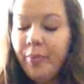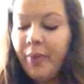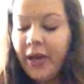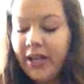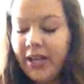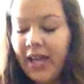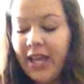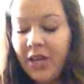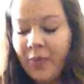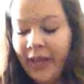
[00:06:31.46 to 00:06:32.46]
But
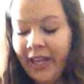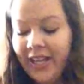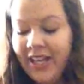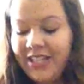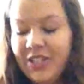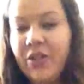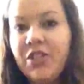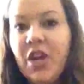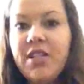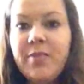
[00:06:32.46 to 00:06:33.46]
anyway, so I
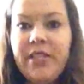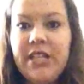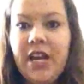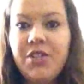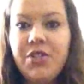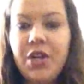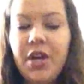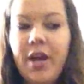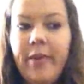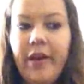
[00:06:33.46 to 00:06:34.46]
talked to my
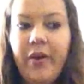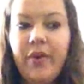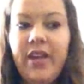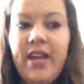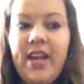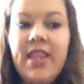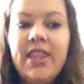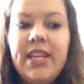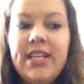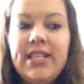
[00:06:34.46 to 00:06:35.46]
doctor about
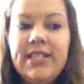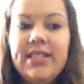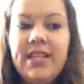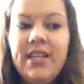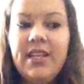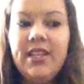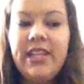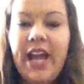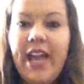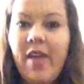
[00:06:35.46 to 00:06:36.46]
things
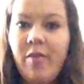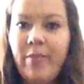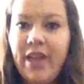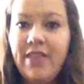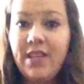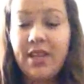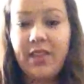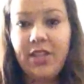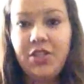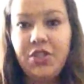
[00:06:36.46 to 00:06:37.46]
that I have in mind that I'd
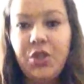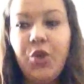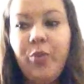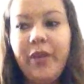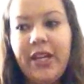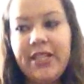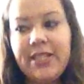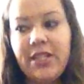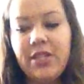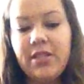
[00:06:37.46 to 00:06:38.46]
like to do, because
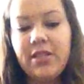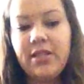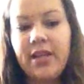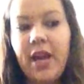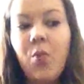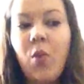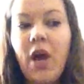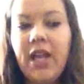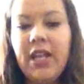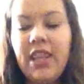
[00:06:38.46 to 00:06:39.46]
I
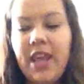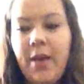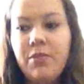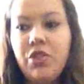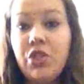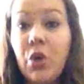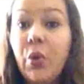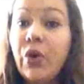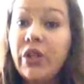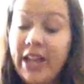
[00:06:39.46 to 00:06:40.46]
want them to
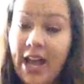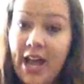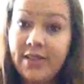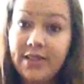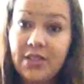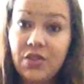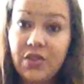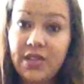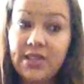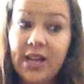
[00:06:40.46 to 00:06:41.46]
know early on that these are
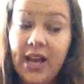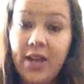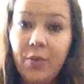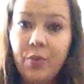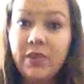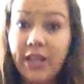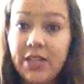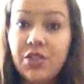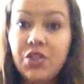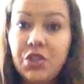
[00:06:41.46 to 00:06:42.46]
things that I would
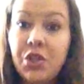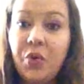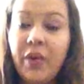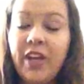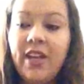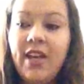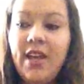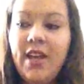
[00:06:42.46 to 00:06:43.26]
like to do, and